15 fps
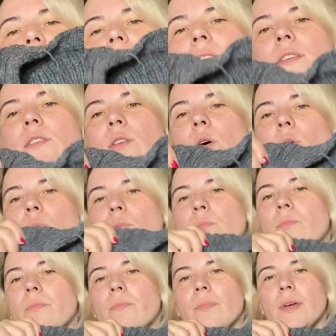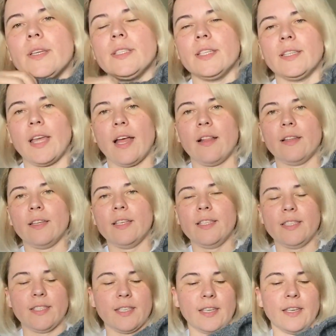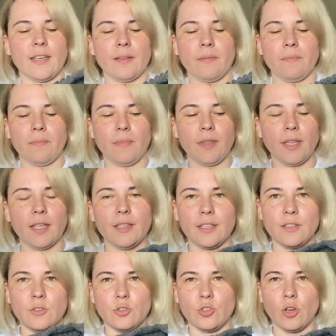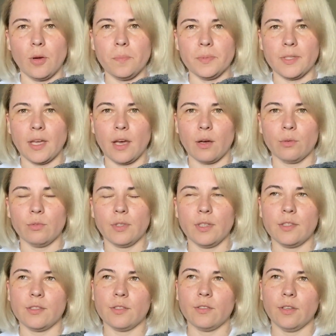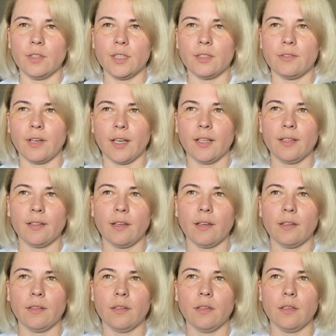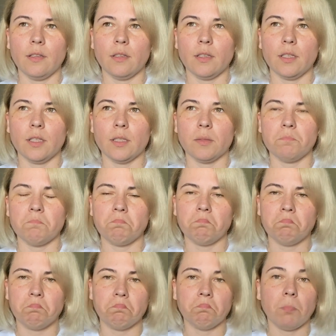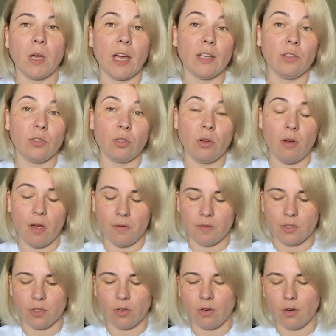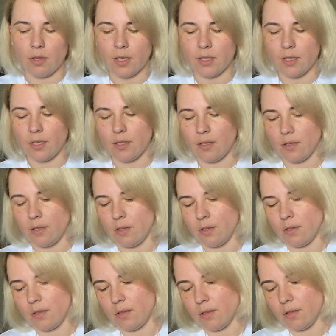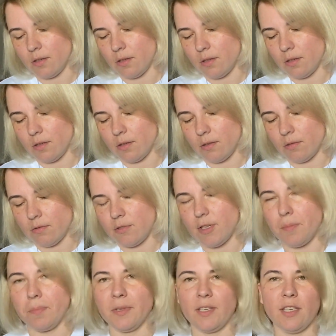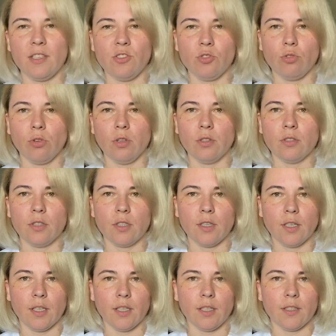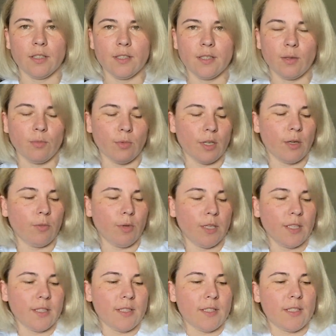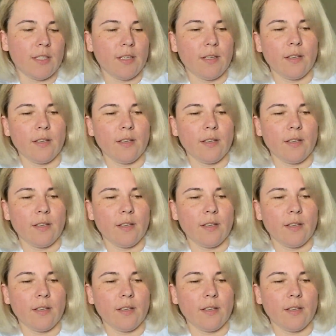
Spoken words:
So as I tell, it's a knitted top down. It's not a regular I don't know how it's called, Japanese shoulder. I hear somewhere when it's